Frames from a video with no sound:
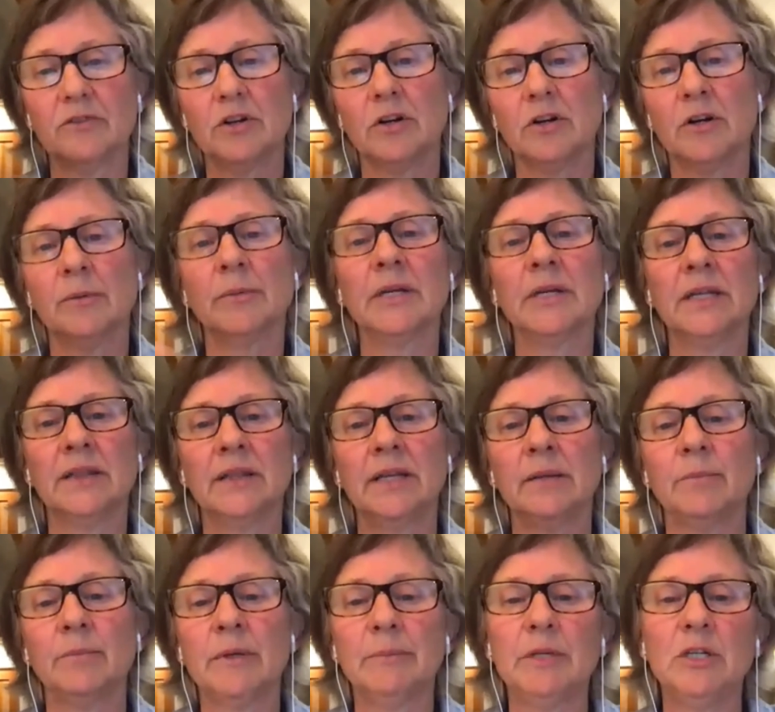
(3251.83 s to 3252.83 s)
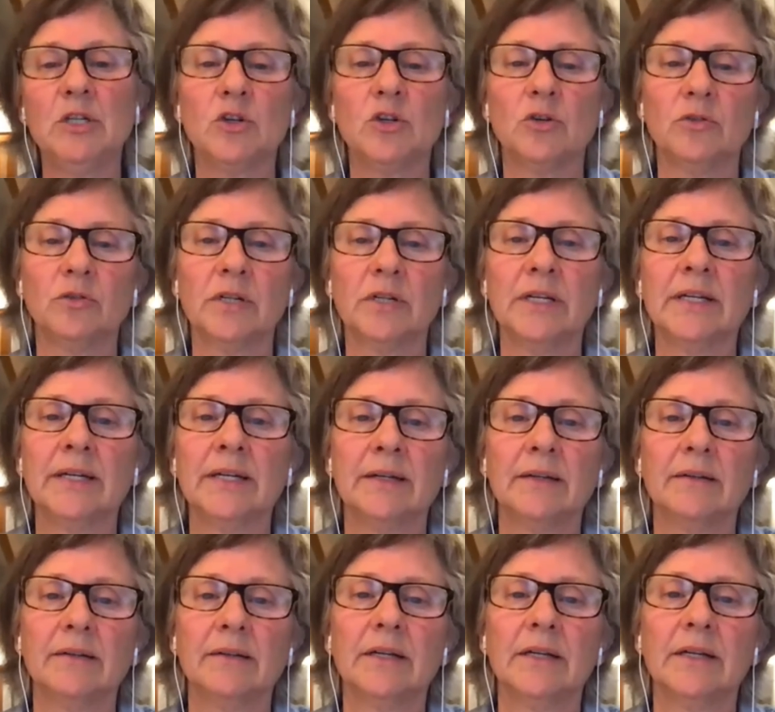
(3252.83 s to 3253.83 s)
Carmen, and then maybe Joan
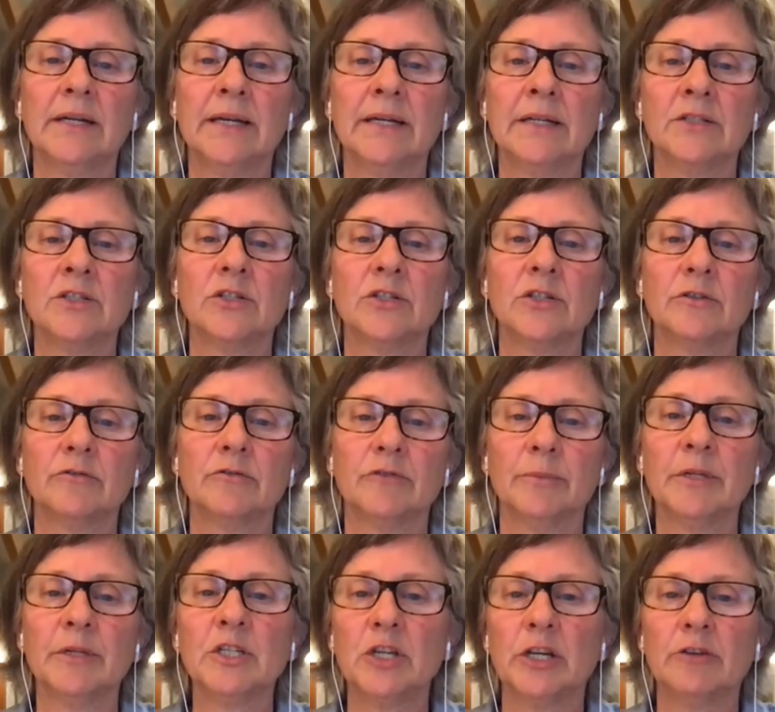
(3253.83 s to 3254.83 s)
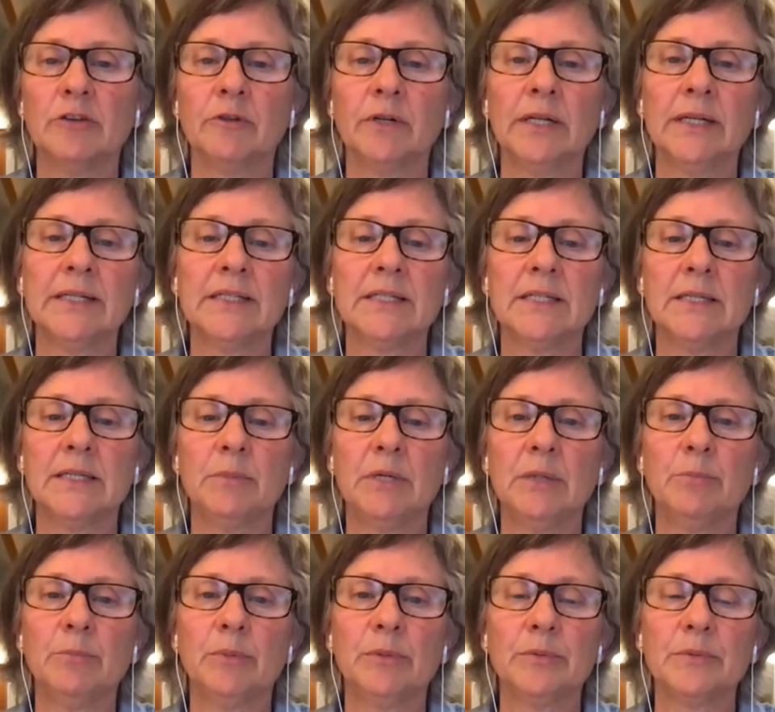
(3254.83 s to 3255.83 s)
can answer from a general
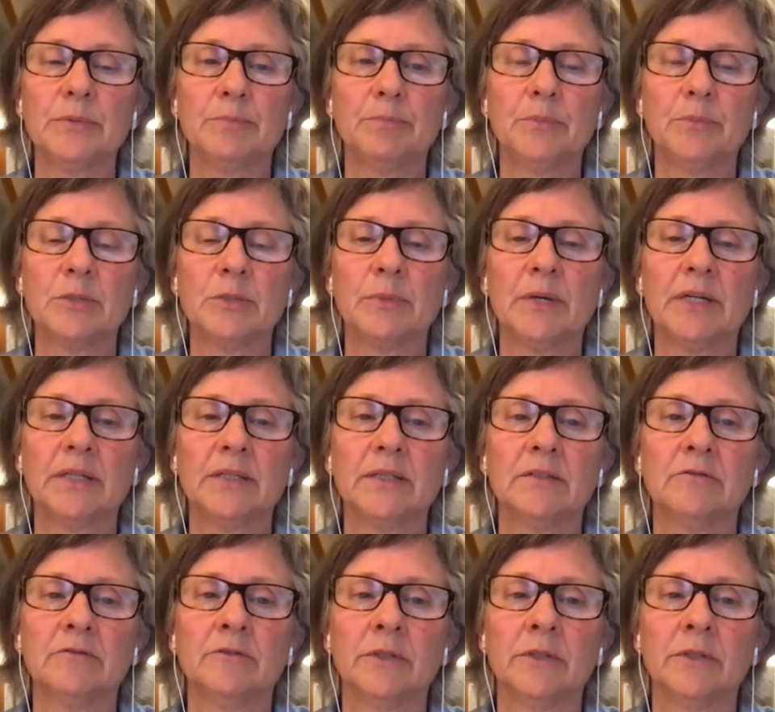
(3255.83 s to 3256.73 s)
ACP perspective.